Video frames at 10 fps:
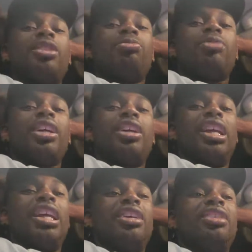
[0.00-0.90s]
play
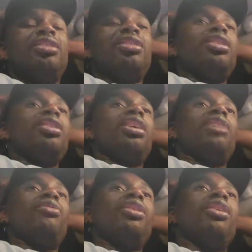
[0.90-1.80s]
is in
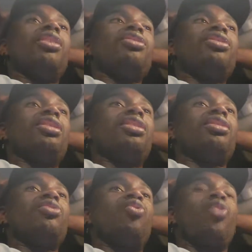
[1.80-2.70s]
regards to
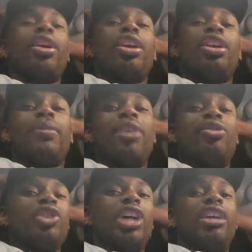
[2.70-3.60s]
working him out
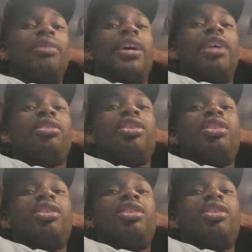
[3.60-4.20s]
and trying him out.